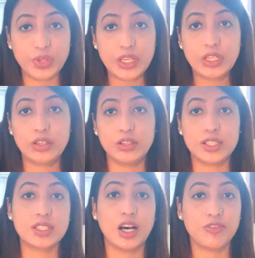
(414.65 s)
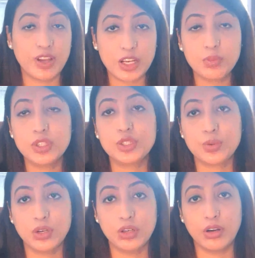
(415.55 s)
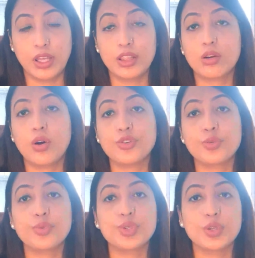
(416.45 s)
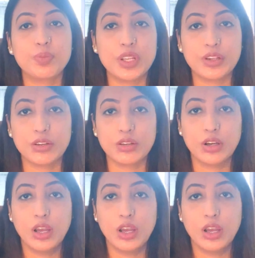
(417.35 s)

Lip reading: period is available to her in the contribution period